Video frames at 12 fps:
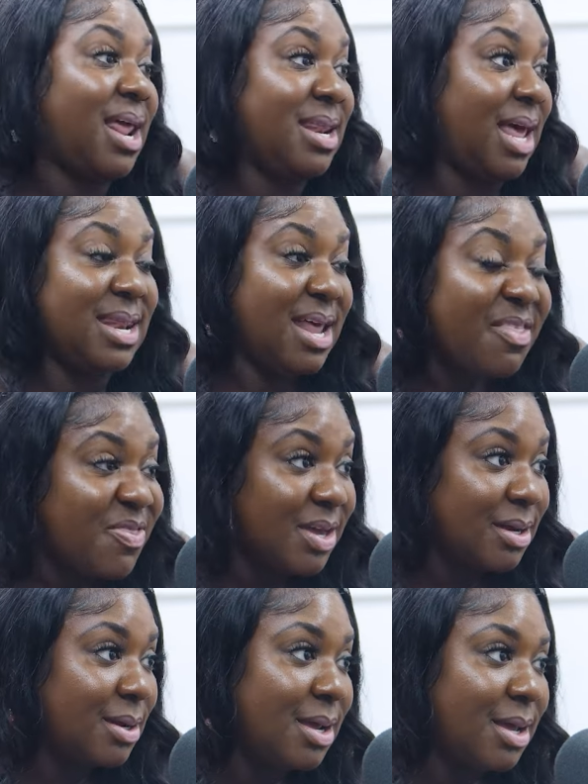I had
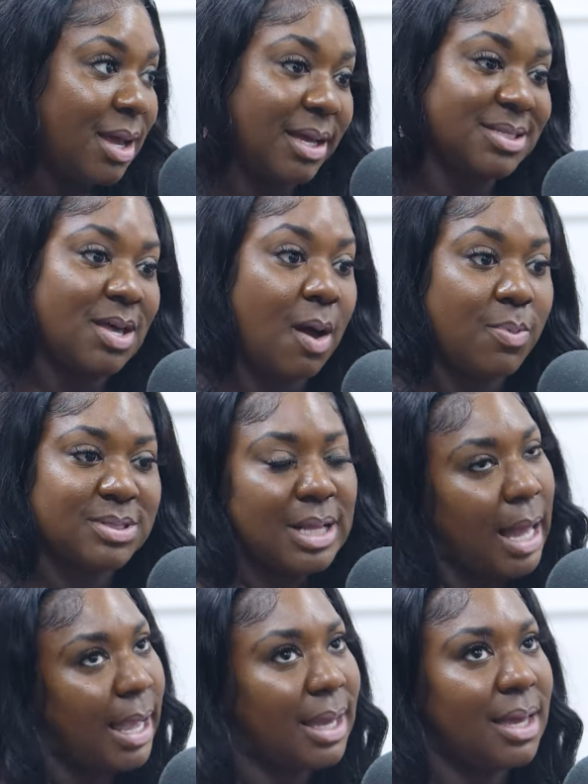nothing. And so I
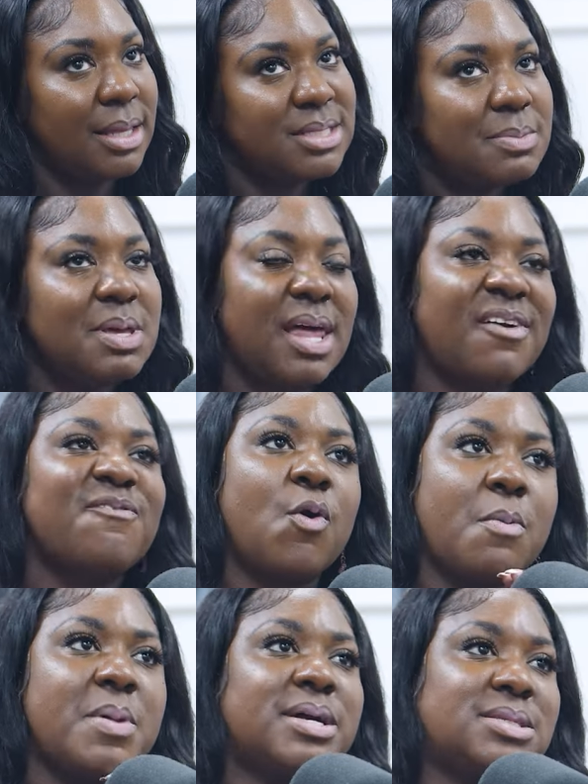was like, it took me like
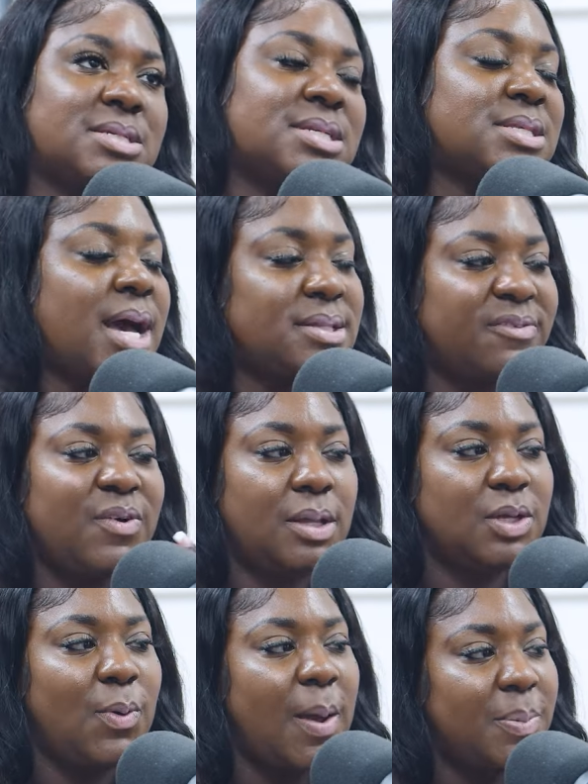4 months to decide to
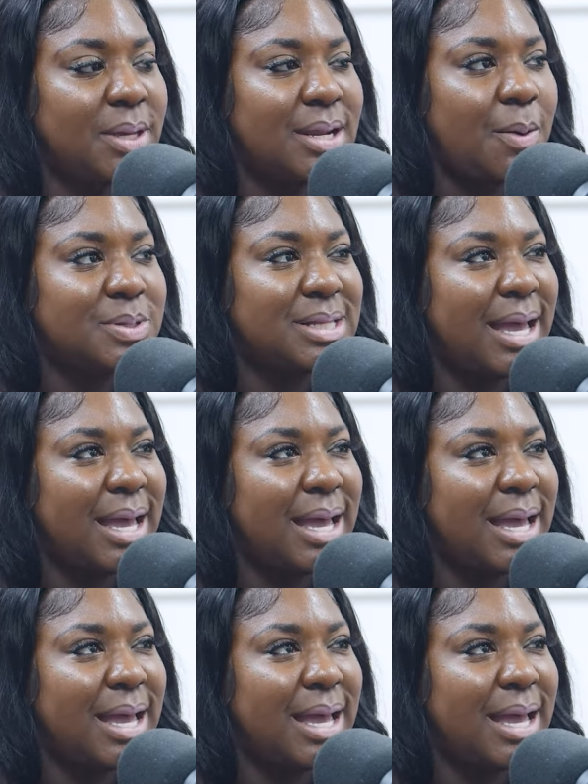finally rap again.